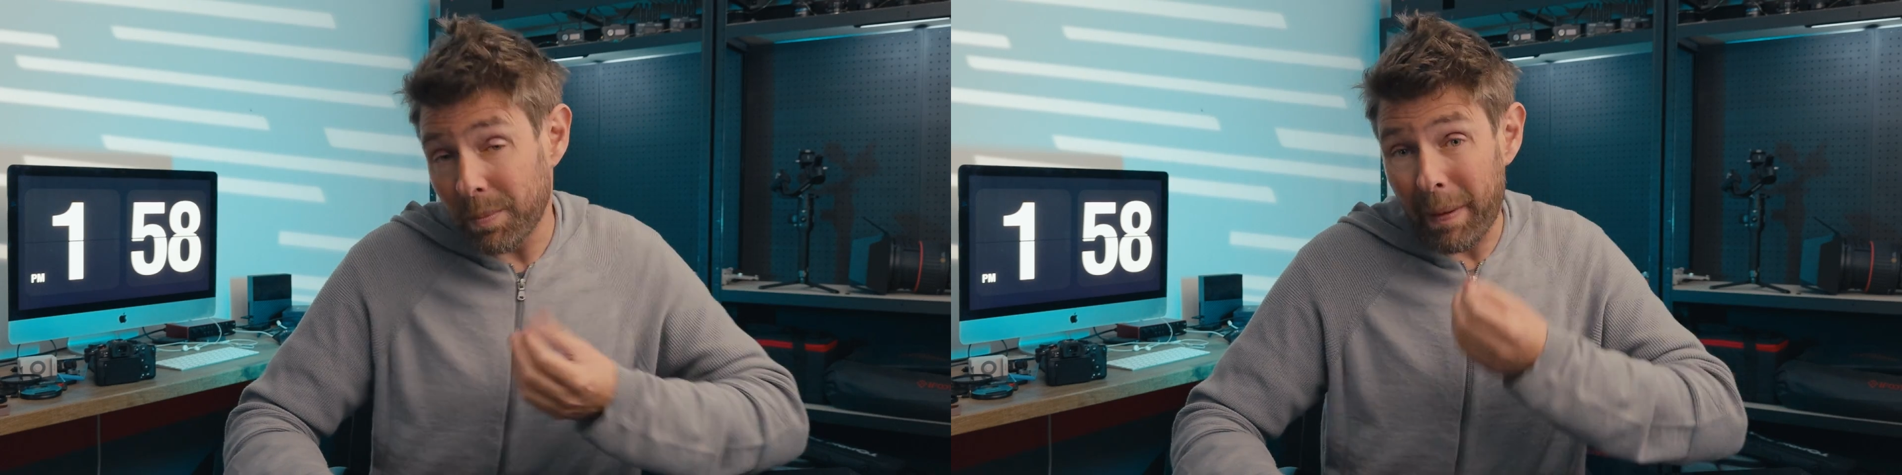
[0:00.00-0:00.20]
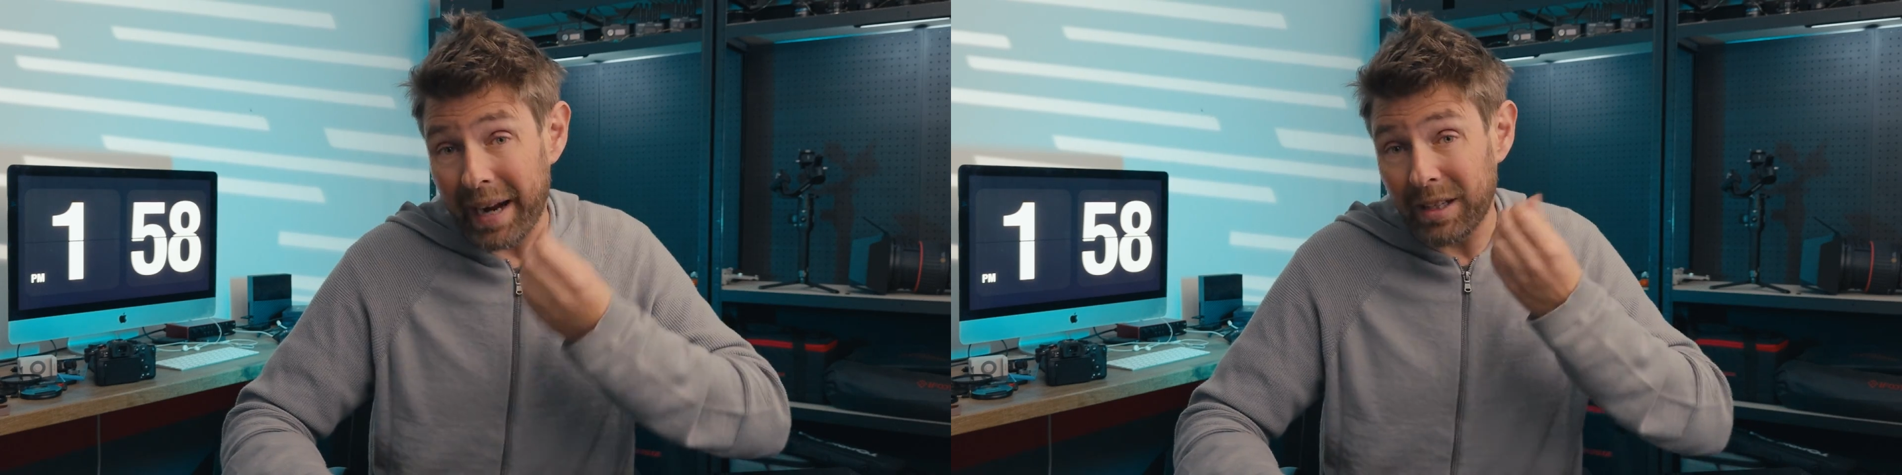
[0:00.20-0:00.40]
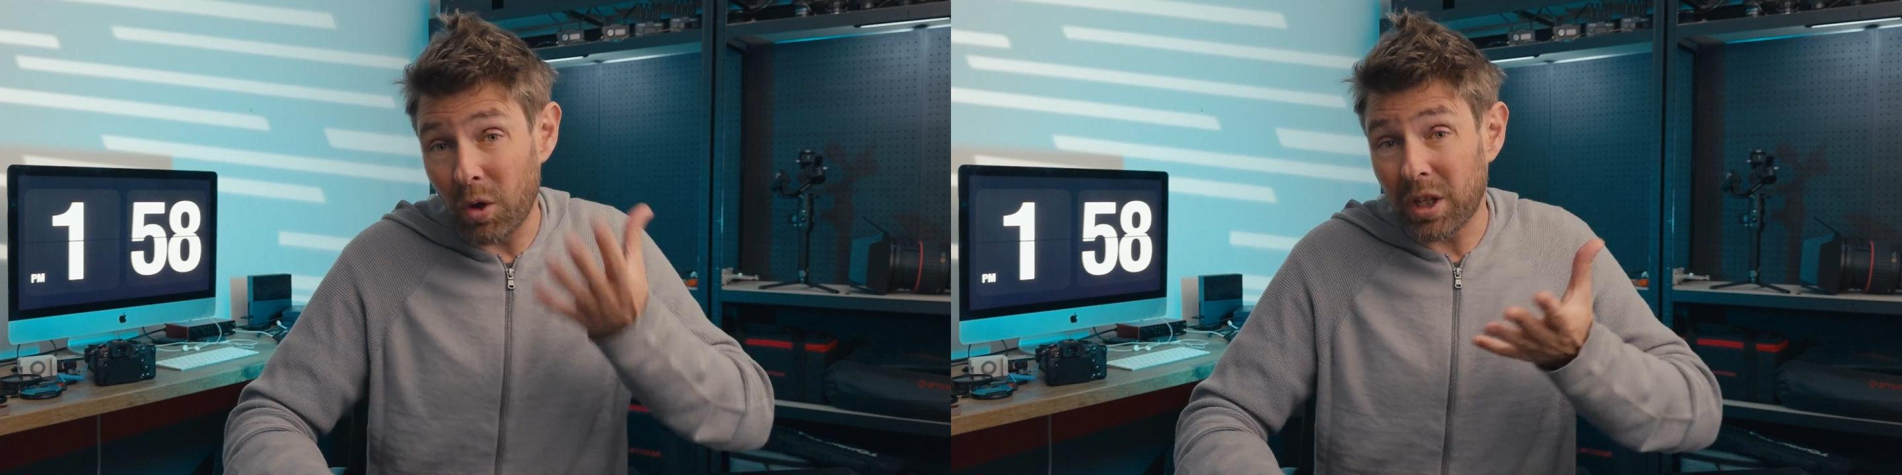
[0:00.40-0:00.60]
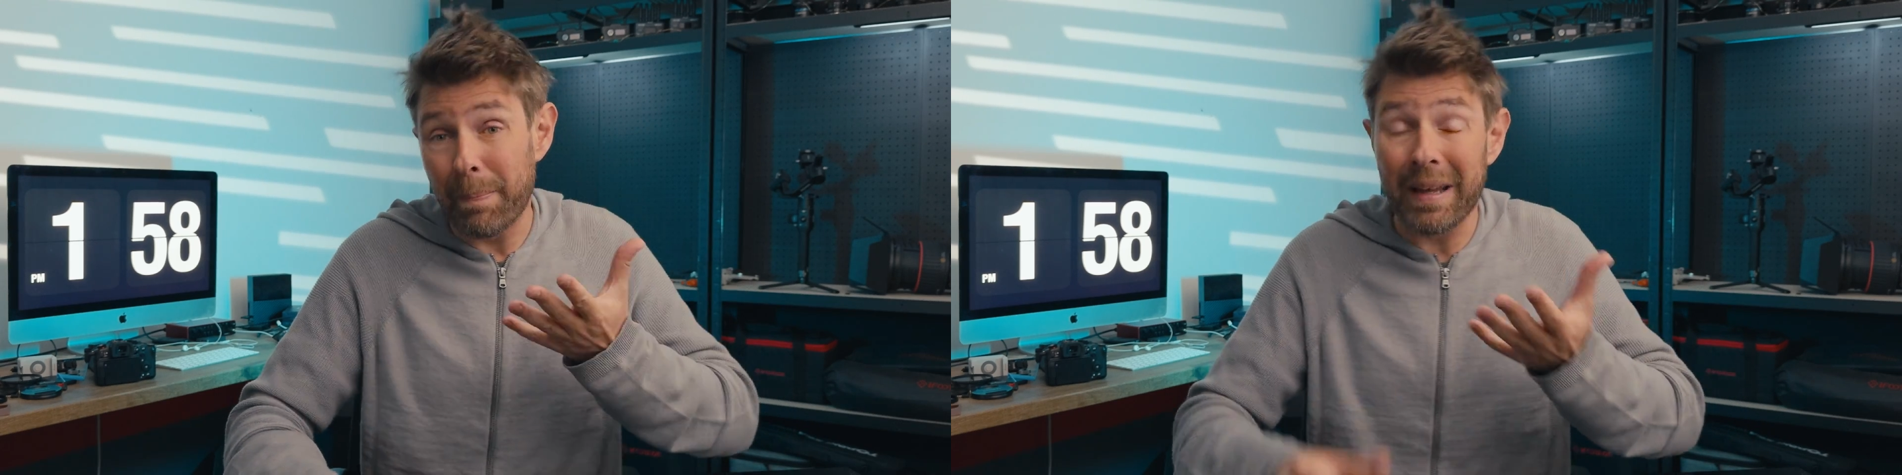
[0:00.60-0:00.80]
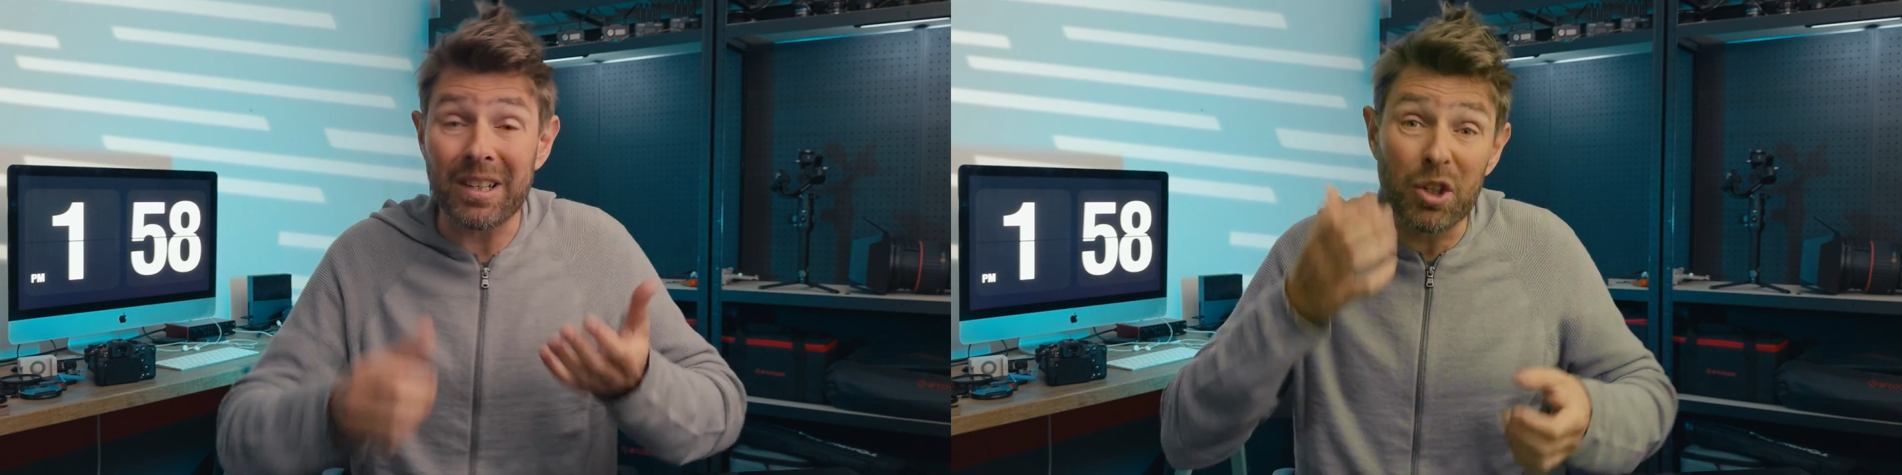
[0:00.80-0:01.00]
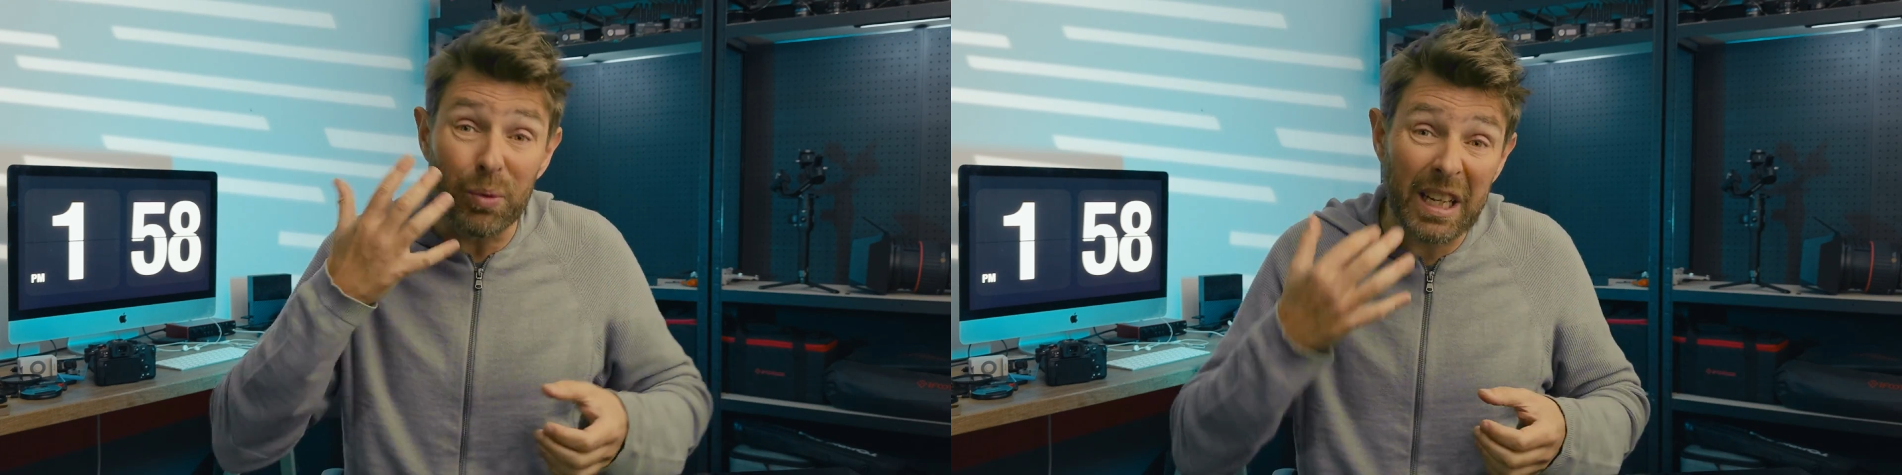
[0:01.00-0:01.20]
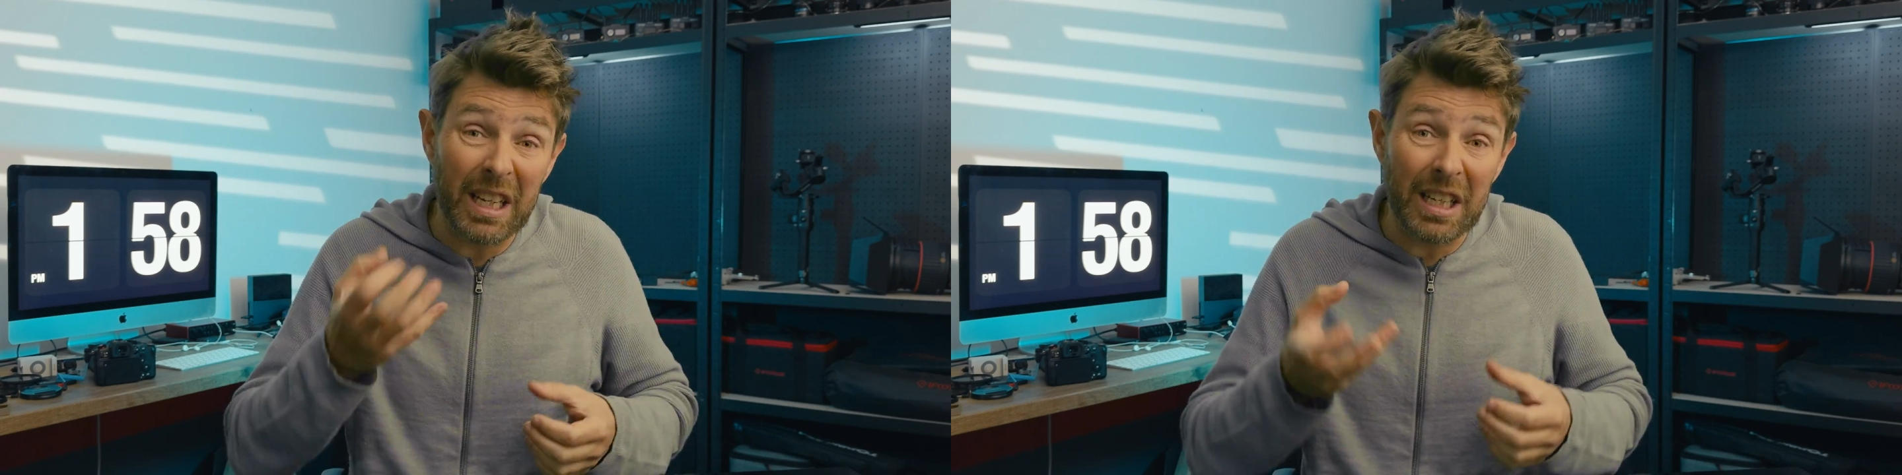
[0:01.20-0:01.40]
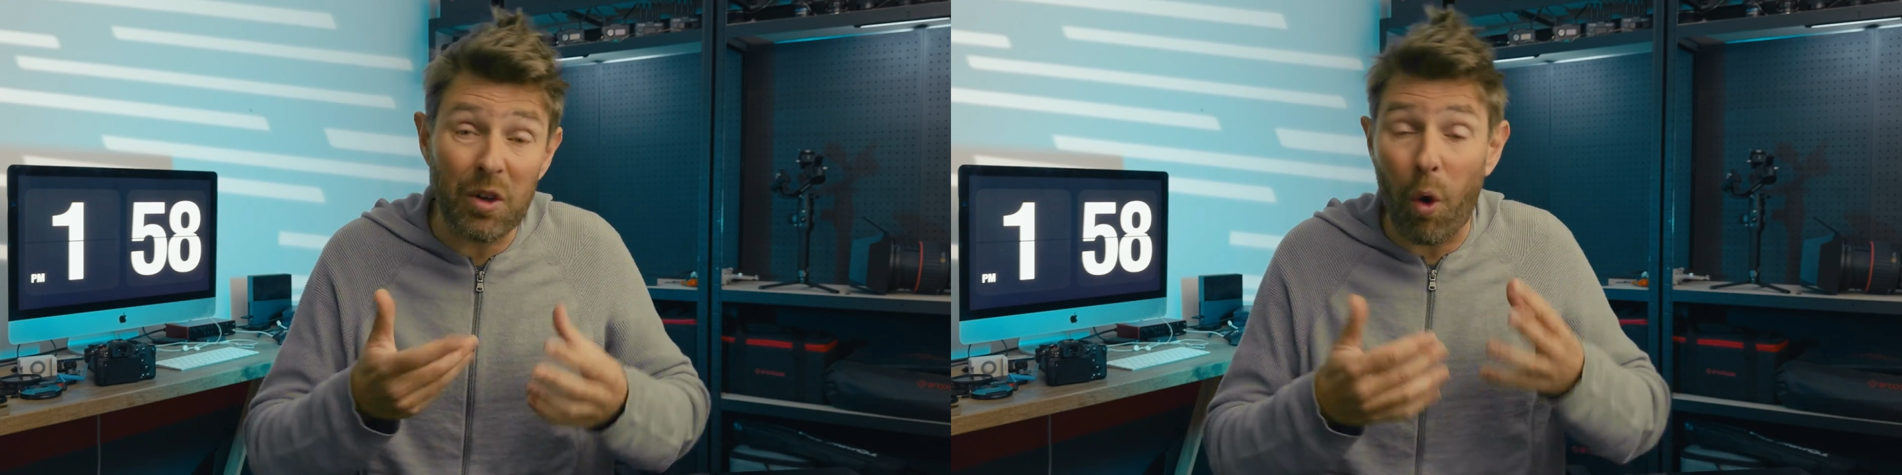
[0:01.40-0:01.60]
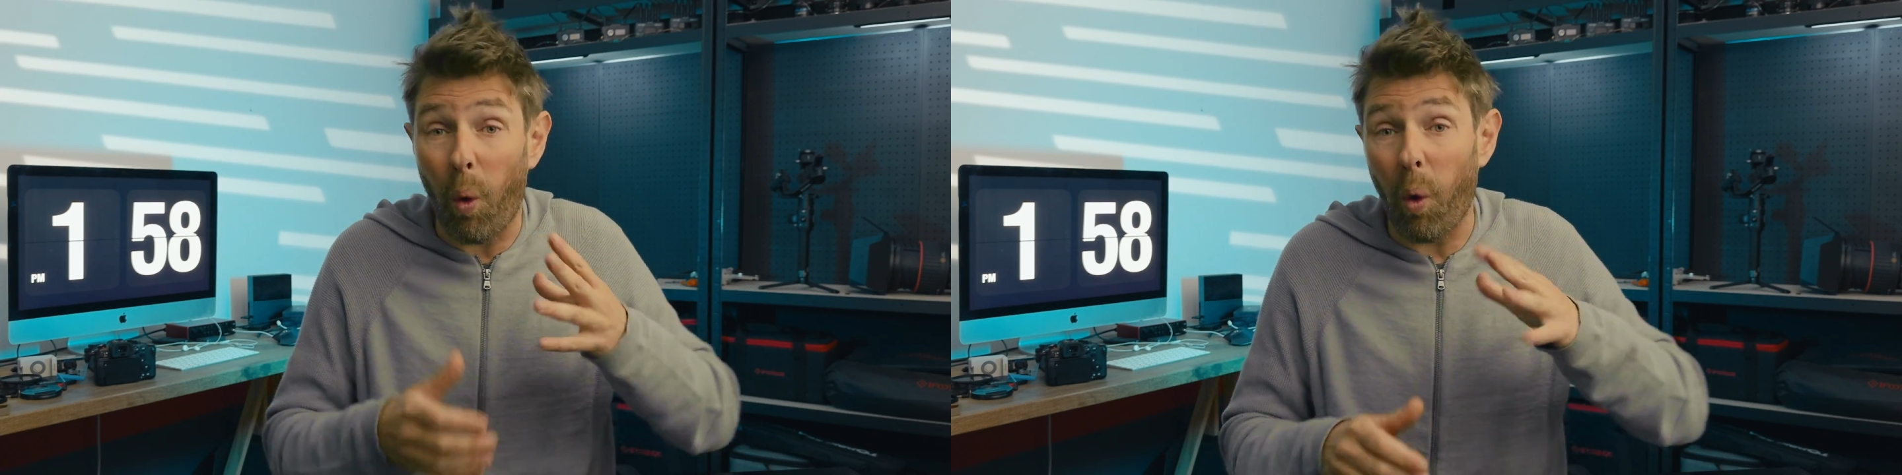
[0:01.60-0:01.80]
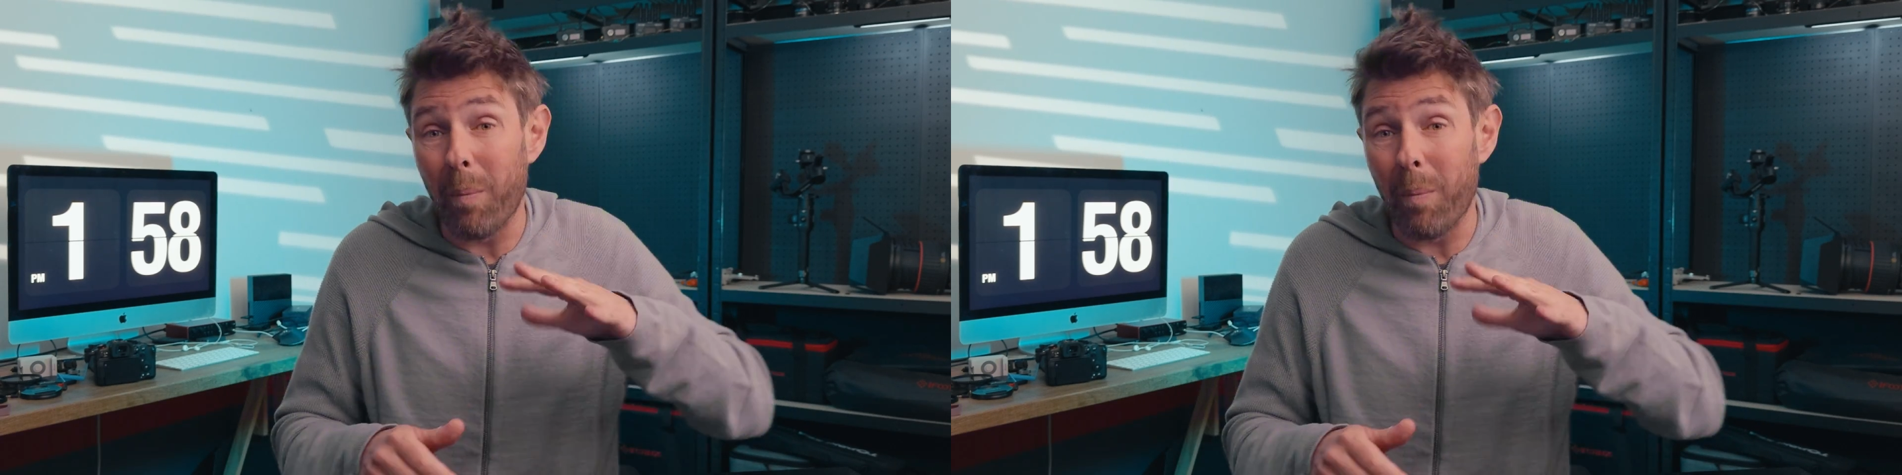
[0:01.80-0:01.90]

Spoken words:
might look a bit green or